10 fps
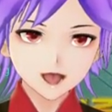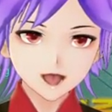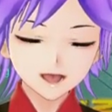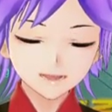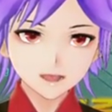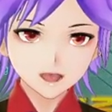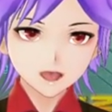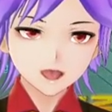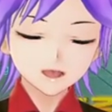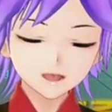
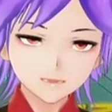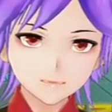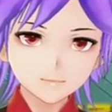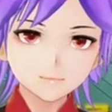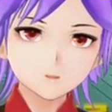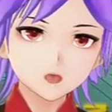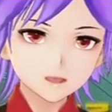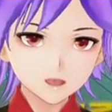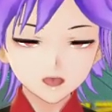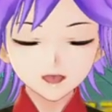some mm, more
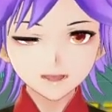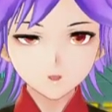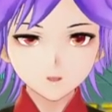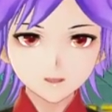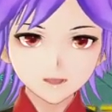orbital,